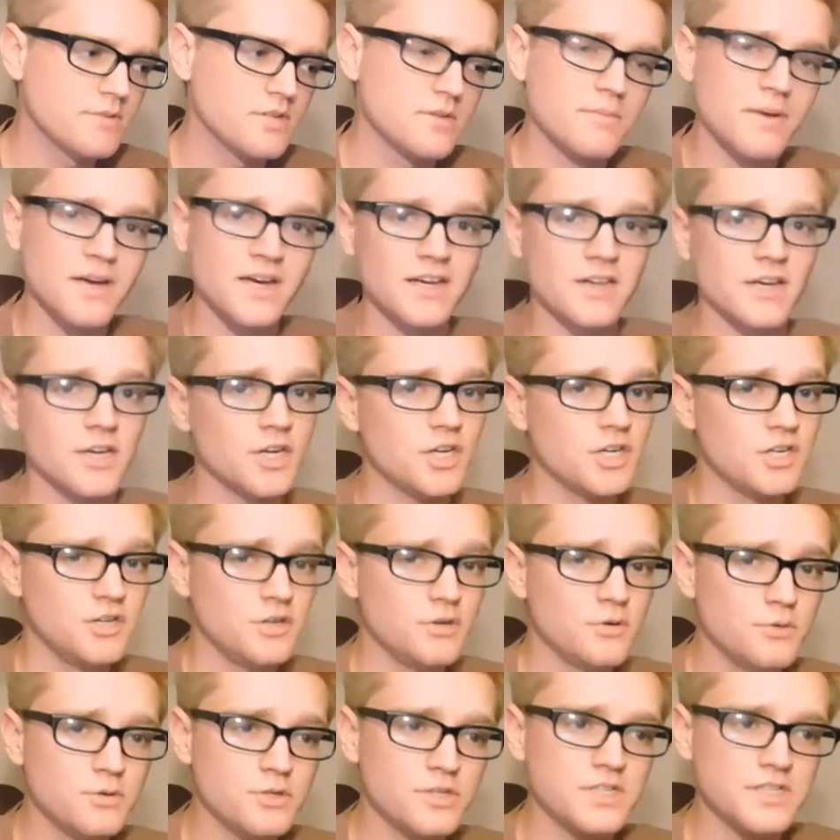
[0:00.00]
to make a
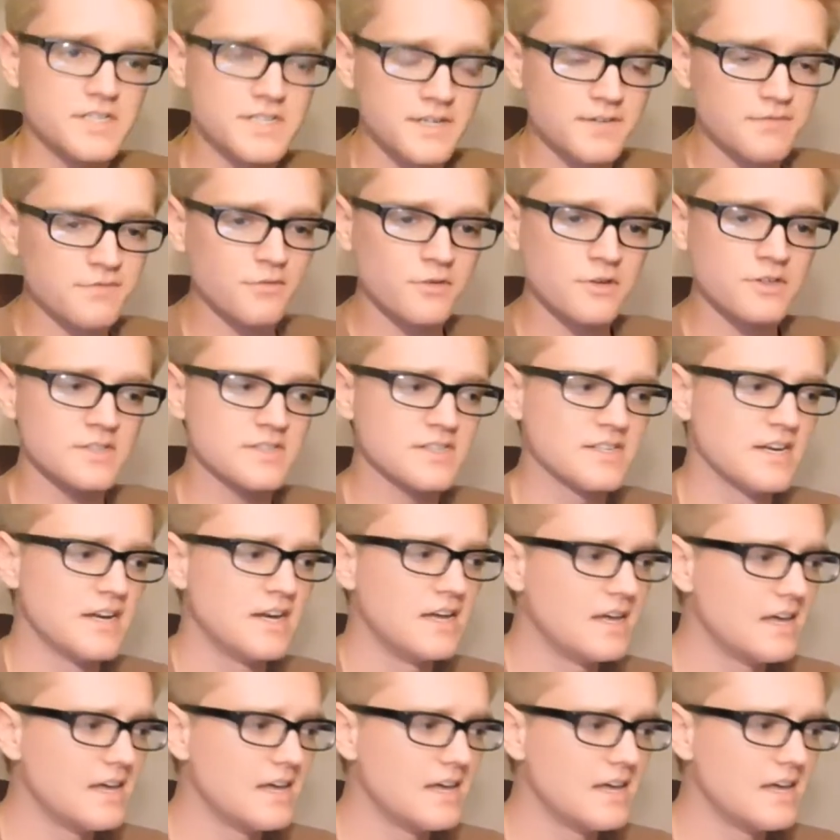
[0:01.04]
huge difference.